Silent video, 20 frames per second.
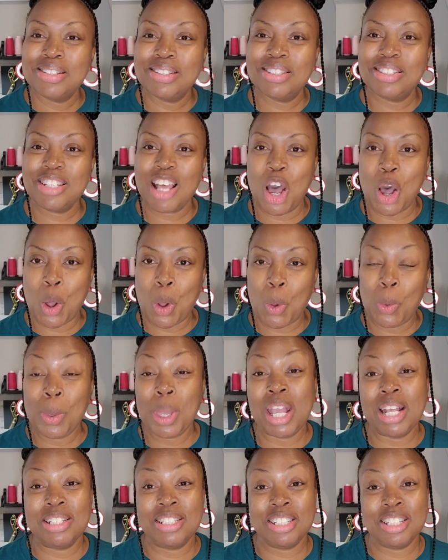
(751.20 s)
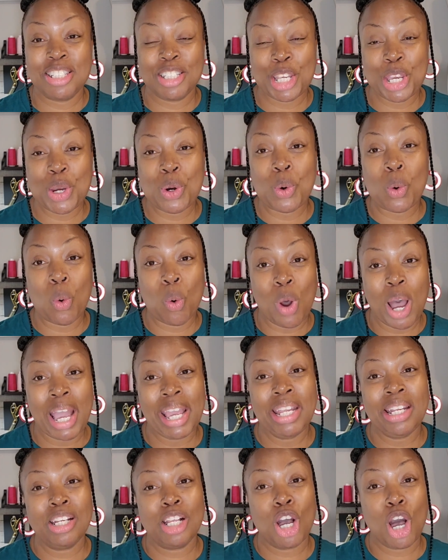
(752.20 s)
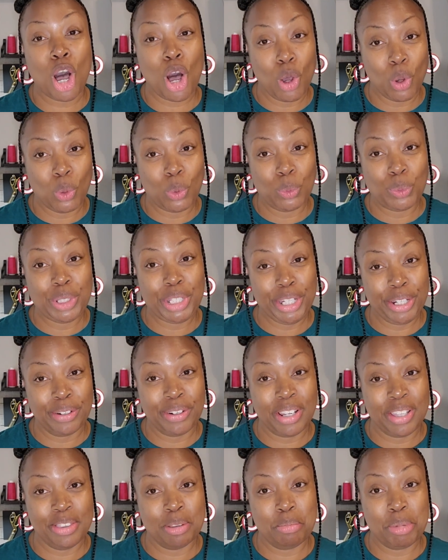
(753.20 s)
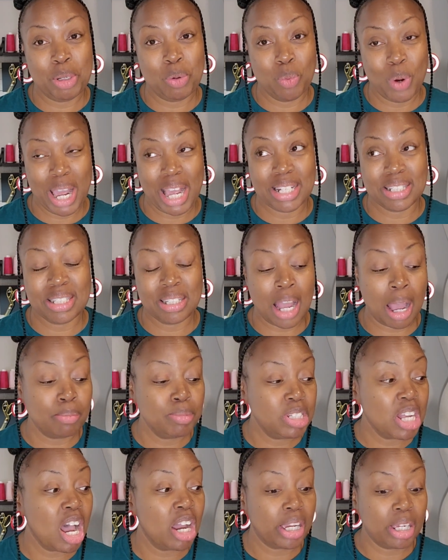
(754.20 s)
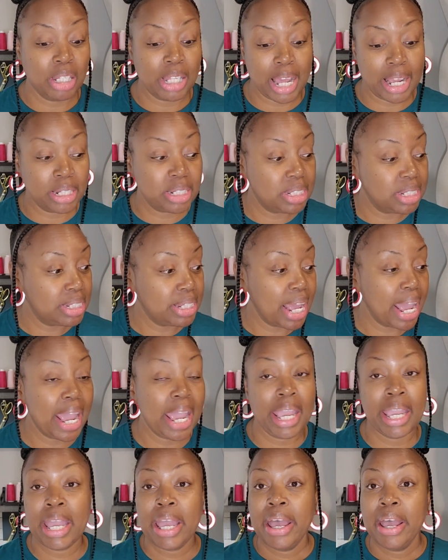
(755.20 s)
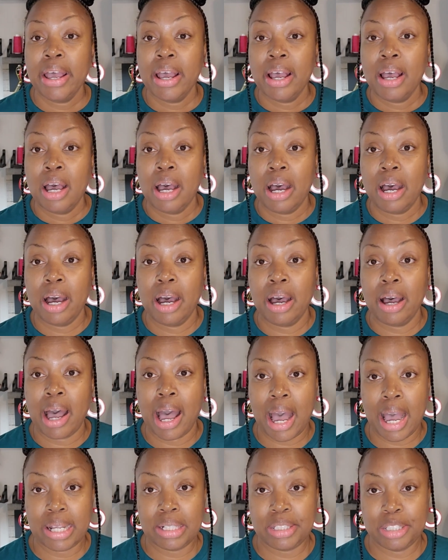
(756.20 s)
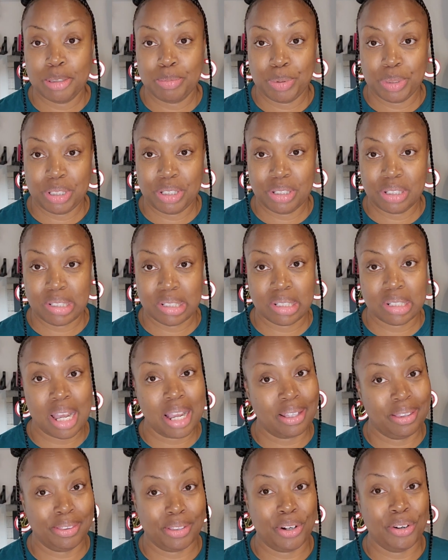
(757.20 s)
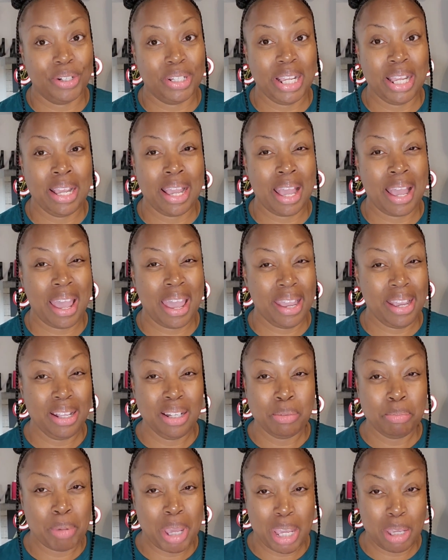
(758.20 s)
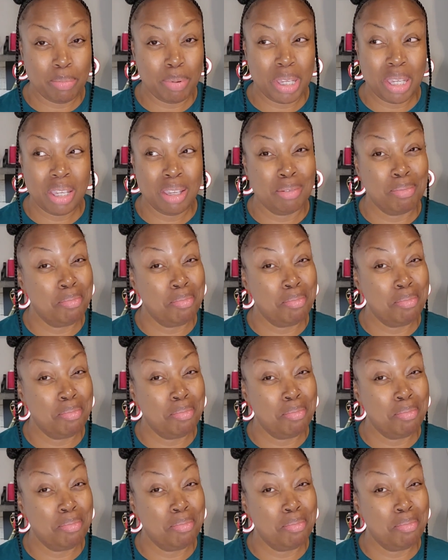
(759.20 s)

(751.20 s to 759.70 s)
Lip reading: so it's still quite cold here in the Midwest. I'm talking like today, high temperatures is like 38 maybe.